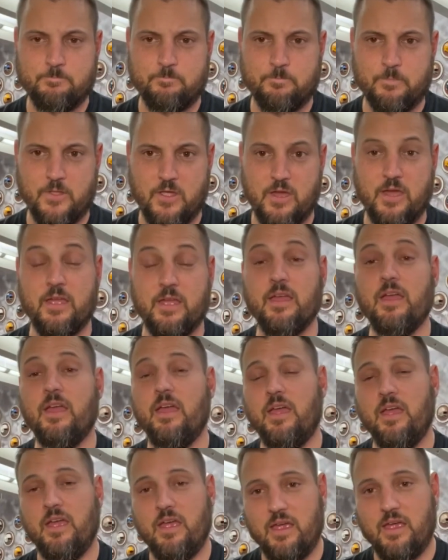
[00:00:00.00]
okay,
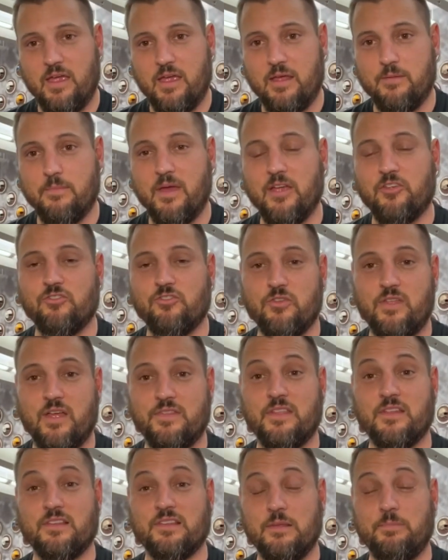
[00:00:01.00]
and make sure
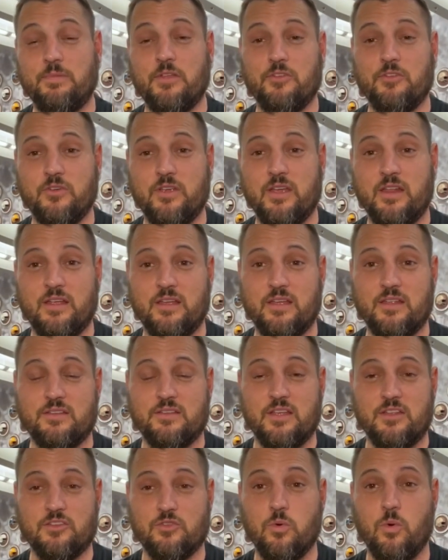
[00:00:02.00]
that the sleep that you're getting
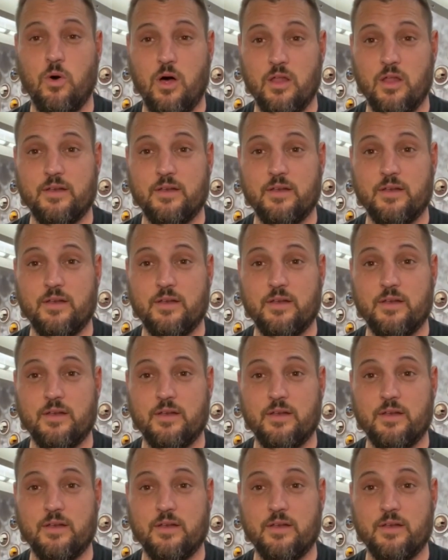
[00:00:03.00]
is quality